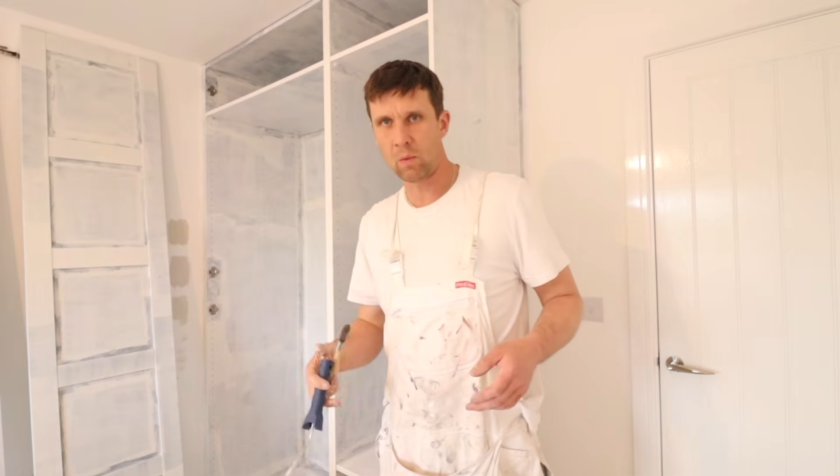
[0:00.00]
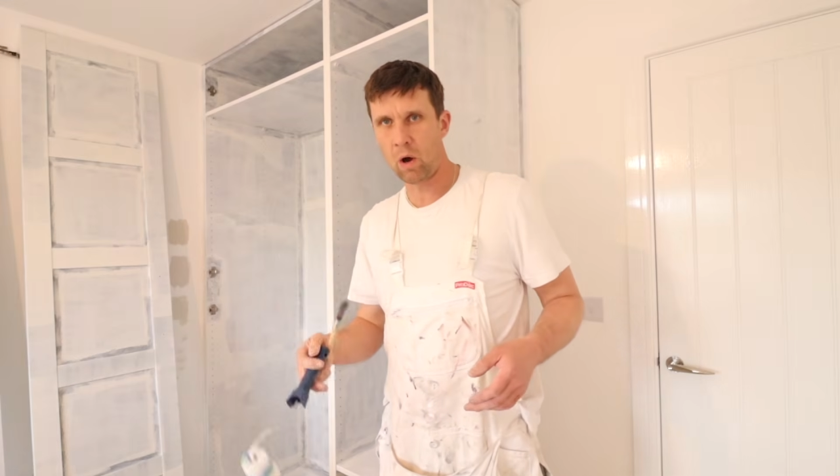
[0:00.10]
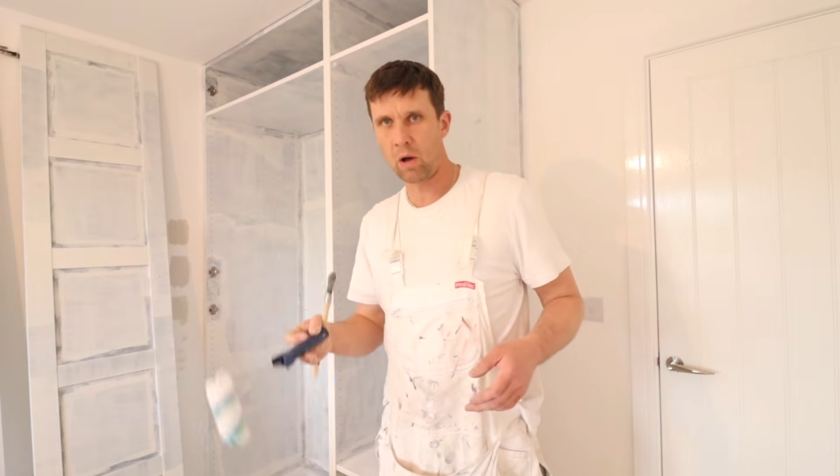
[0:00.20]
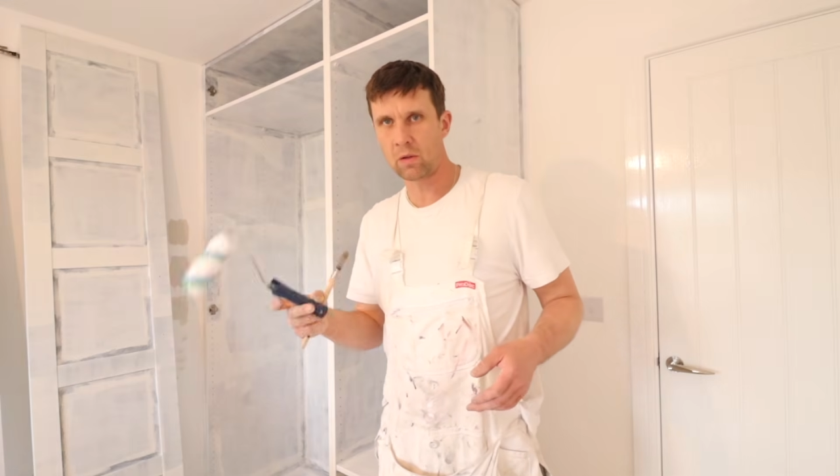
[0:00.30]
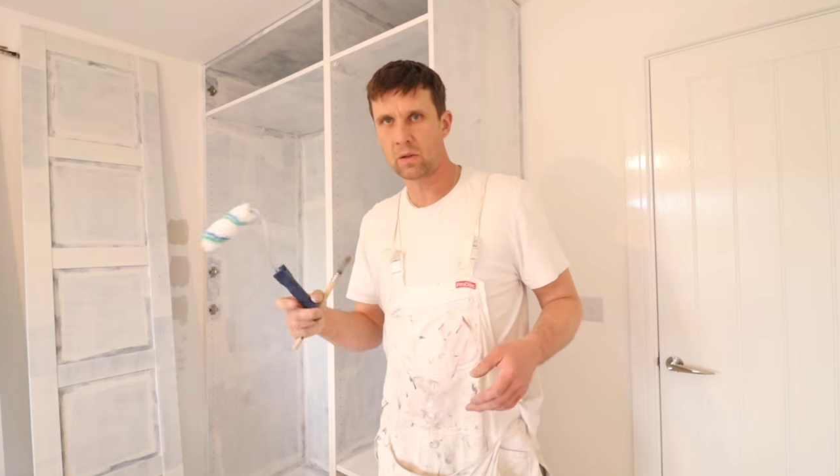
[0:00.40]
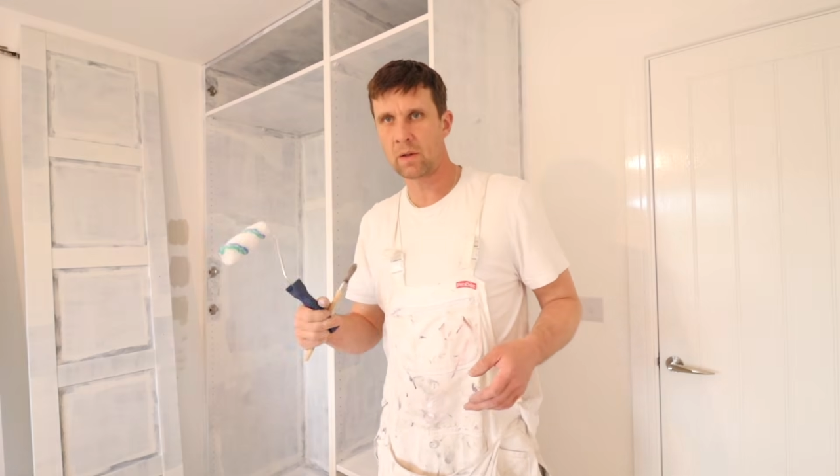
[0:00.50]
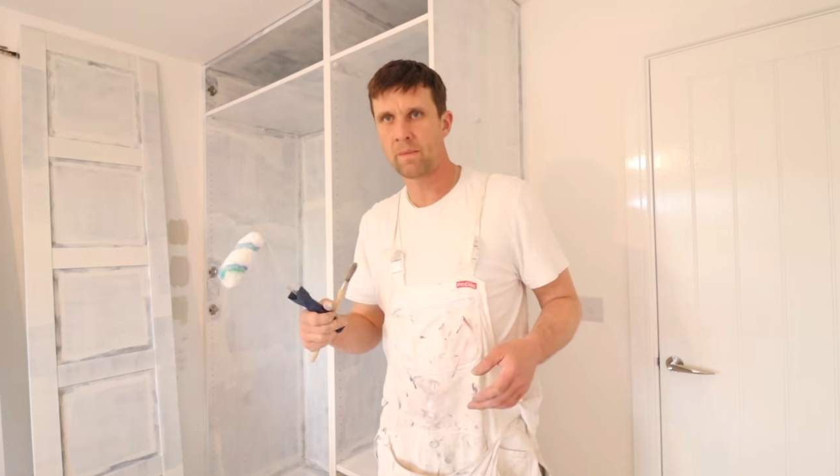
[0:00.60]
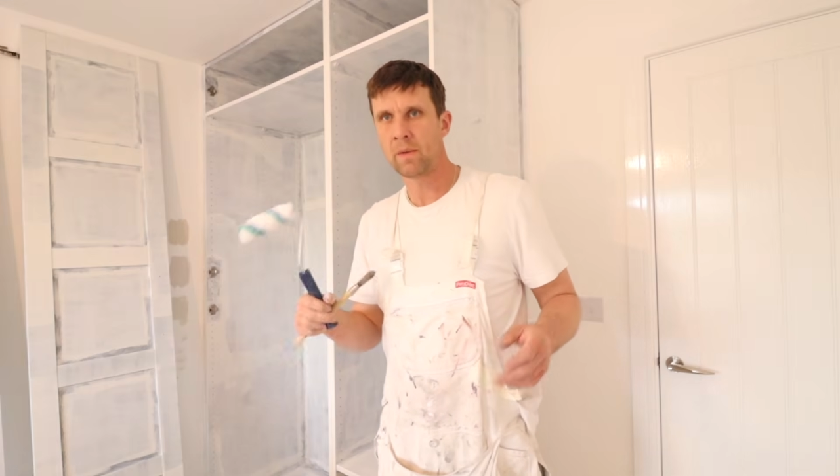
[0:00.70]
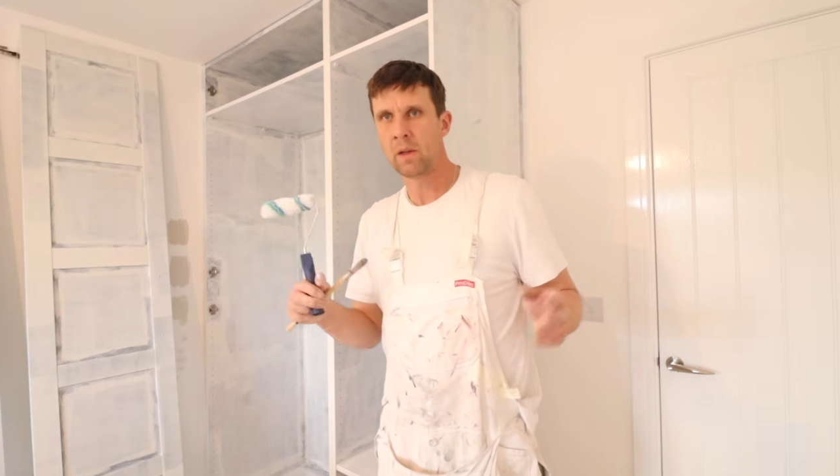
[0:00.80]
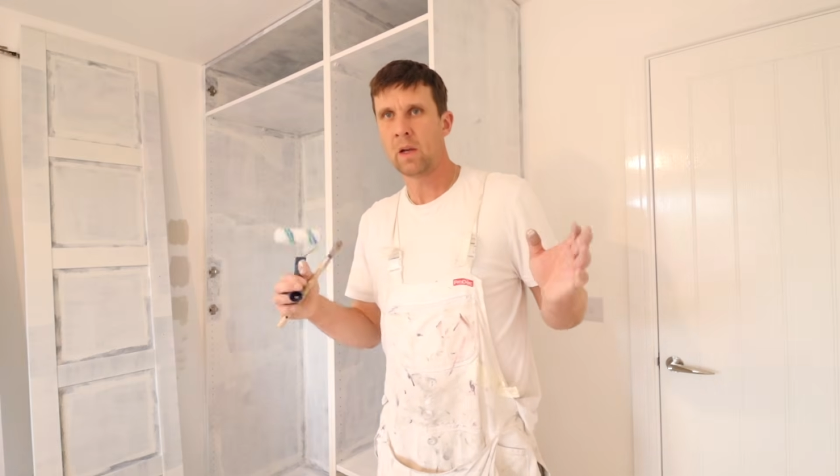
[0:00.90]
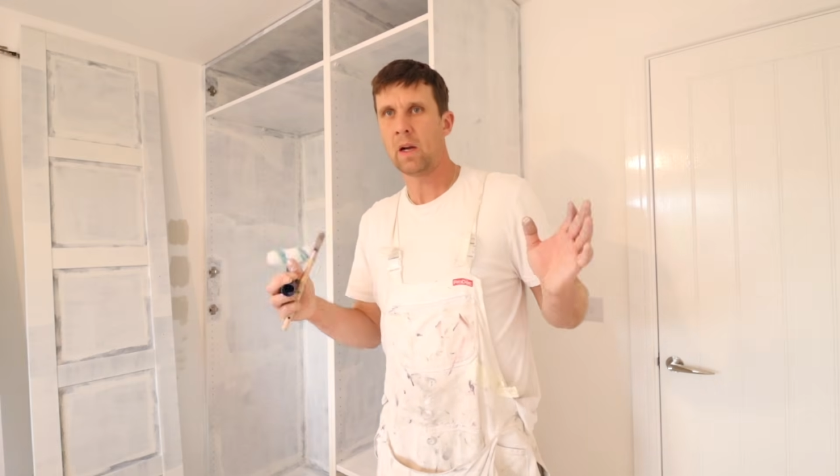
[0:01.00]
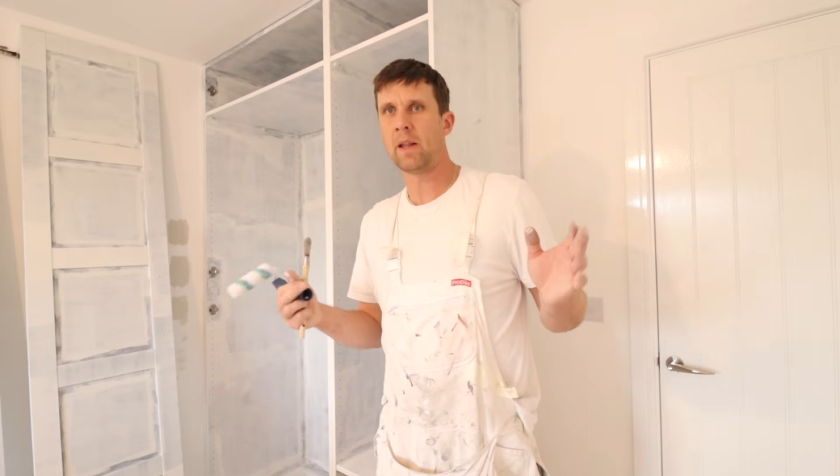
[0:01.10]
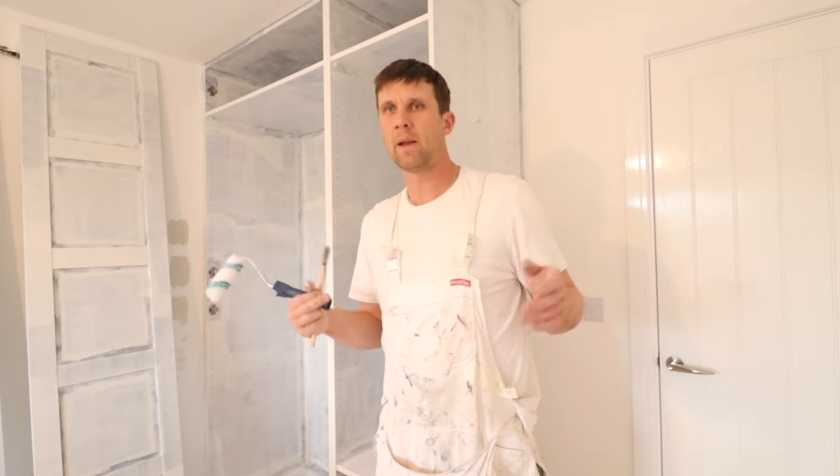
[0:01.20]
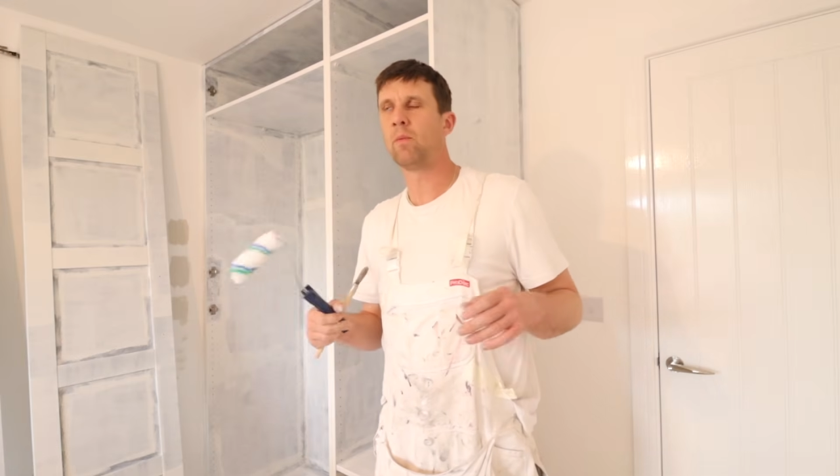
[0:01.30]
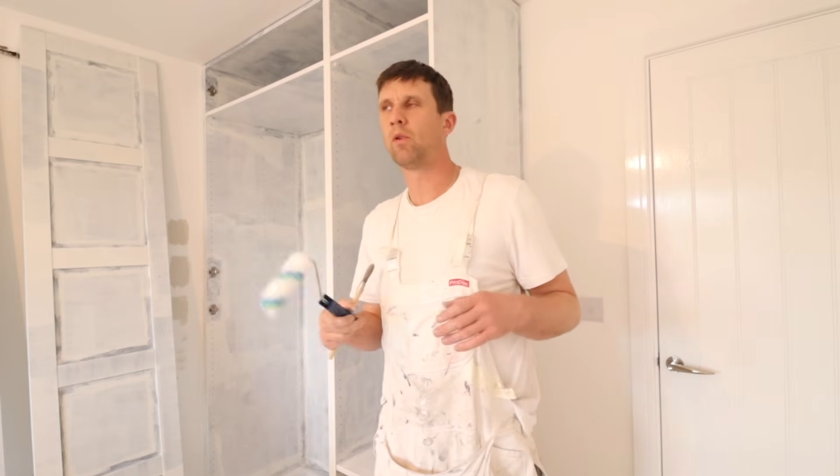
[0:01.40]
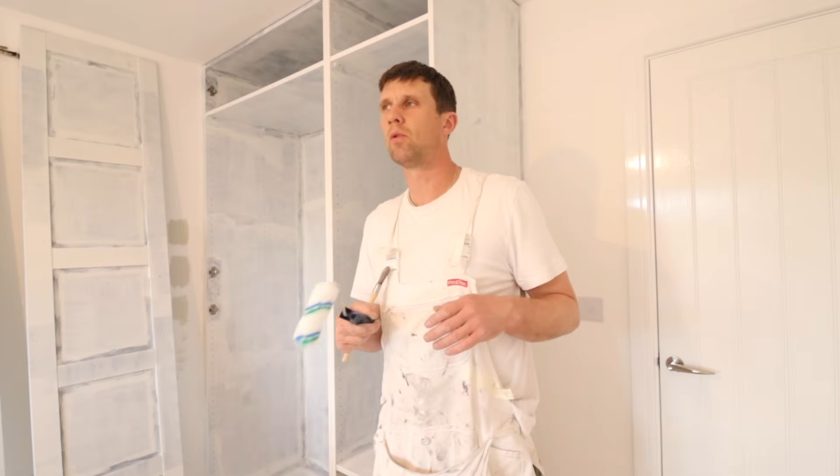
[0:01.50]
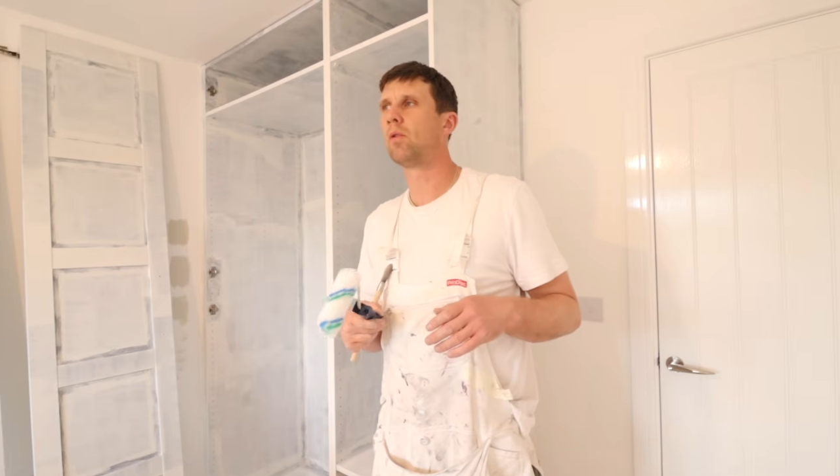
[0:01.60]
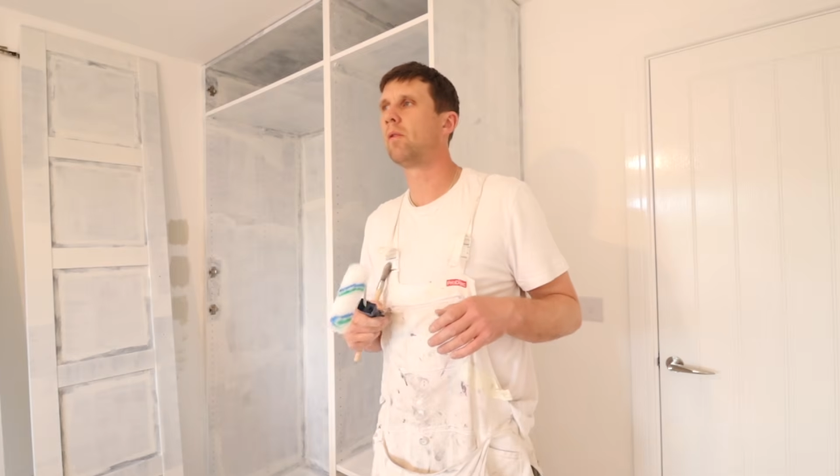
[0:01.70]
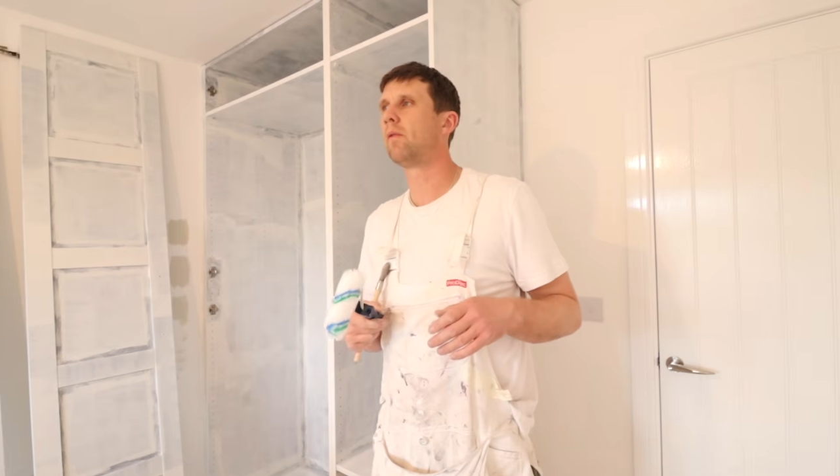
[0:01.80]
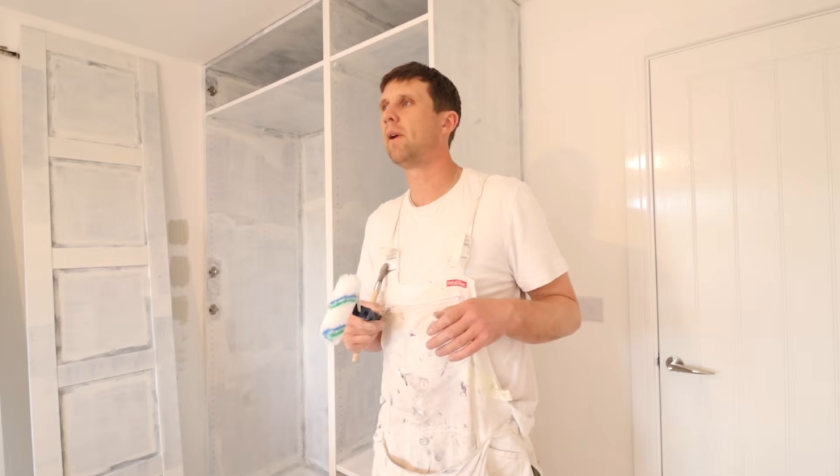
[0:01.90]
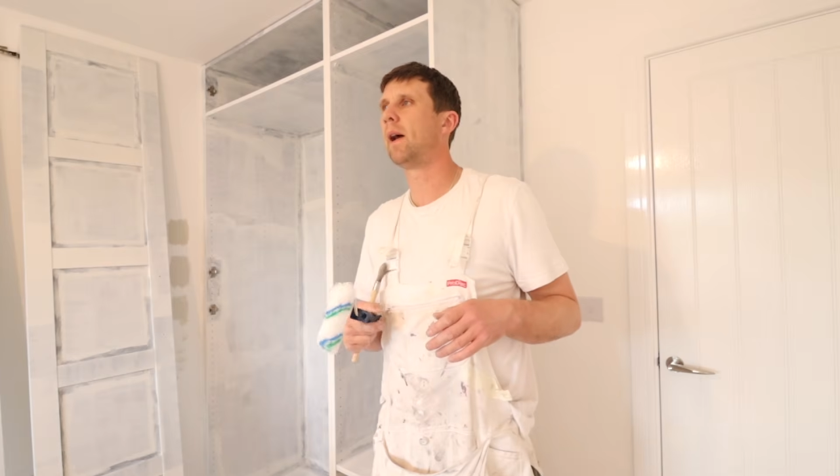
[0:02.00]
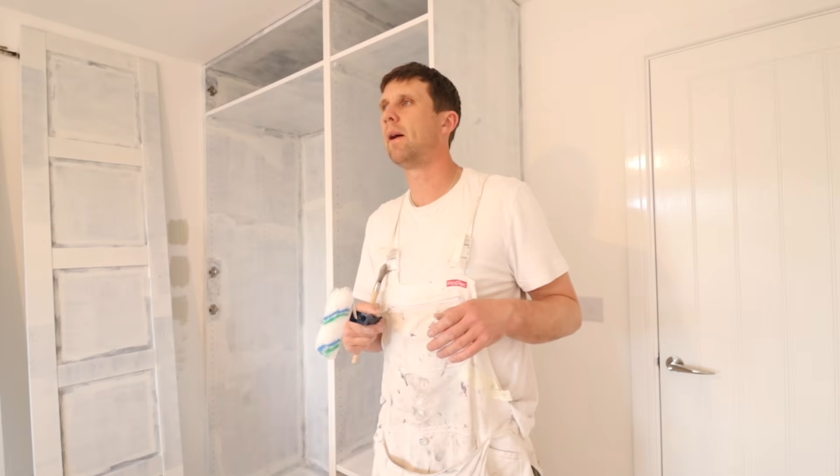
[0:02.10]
walls, and then we're going to